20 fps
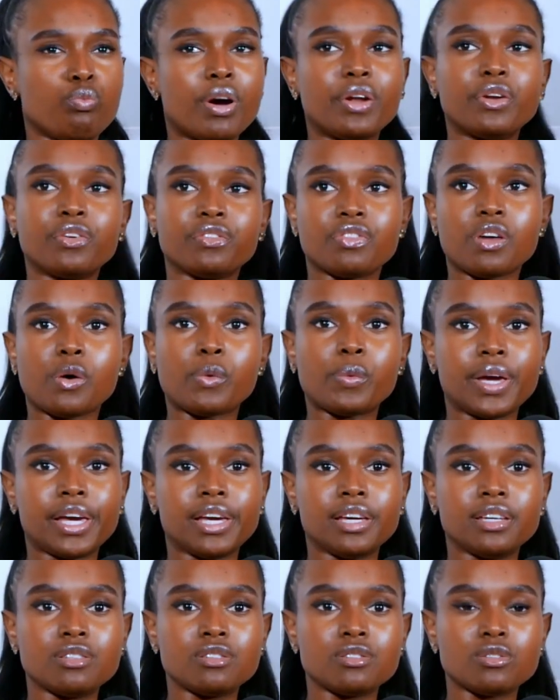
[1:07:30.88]
one of the
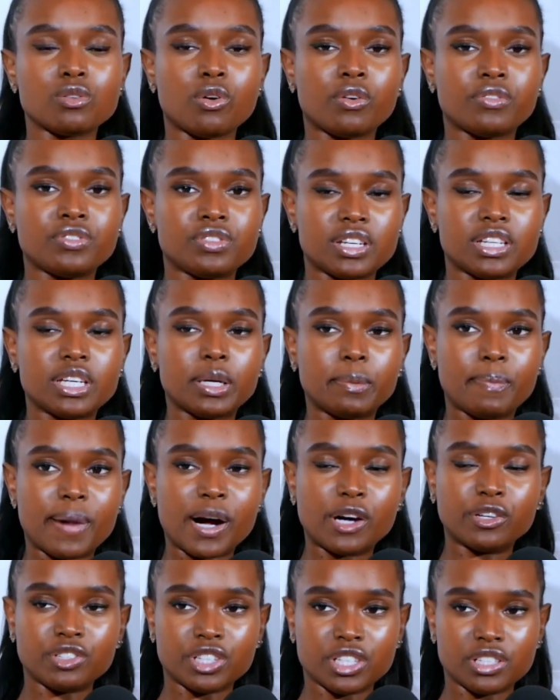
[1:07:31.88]
ways of setting
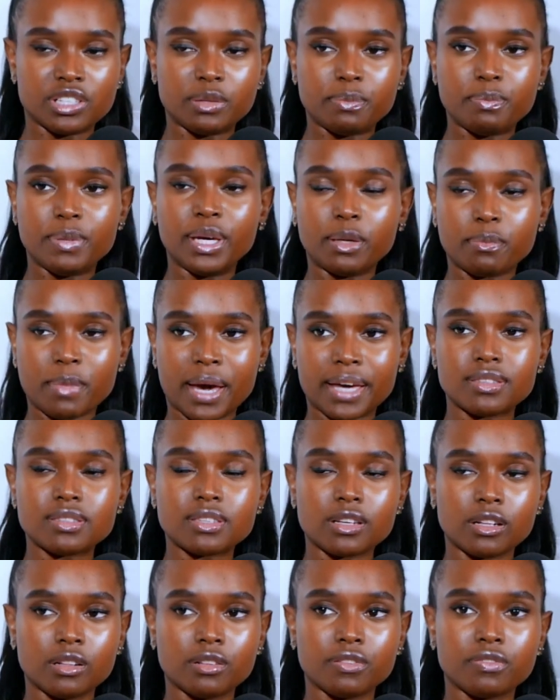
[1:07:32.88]
boundaries and being
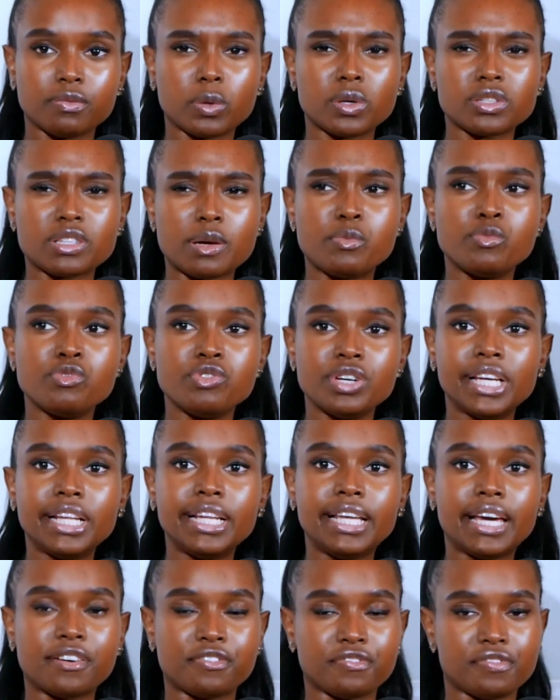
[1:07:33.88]
myself, because I'm
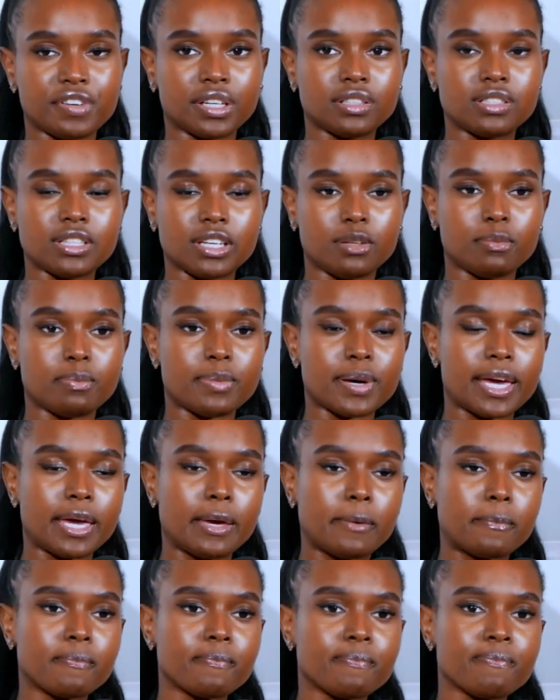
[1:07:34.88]
really affected
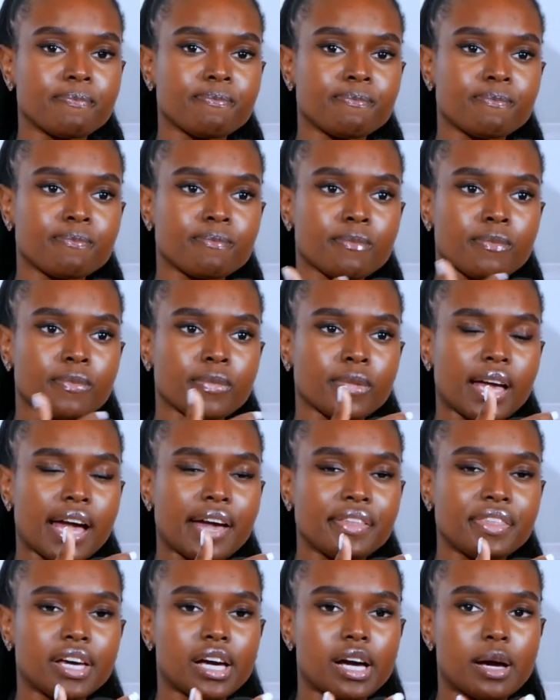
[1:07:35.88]
by,
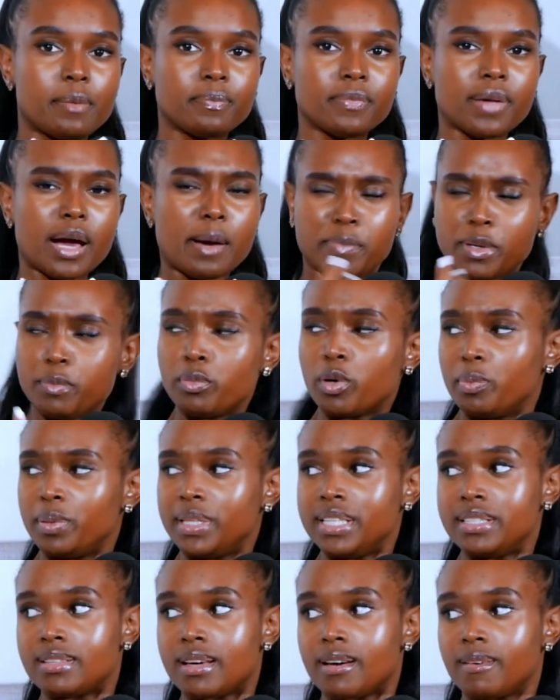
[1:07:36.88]
I think I'm a
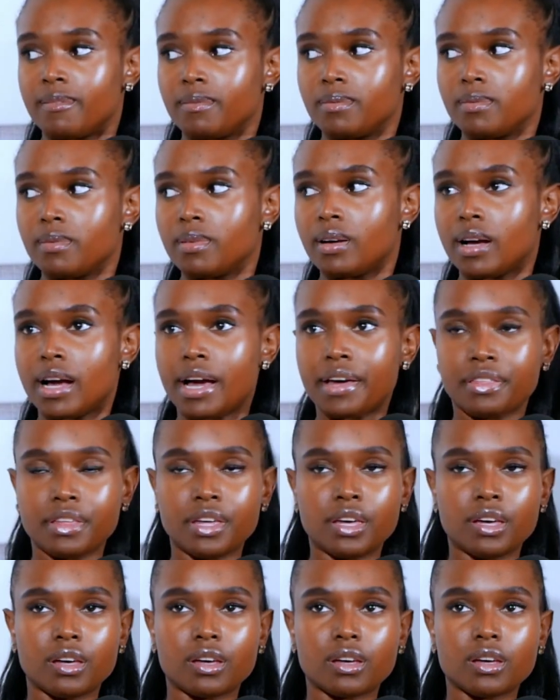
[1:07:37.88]
people pleaser. I
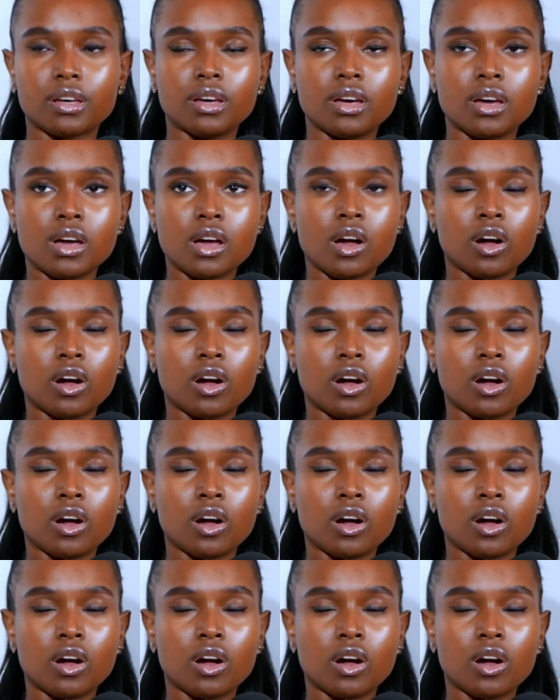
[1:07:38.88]
think.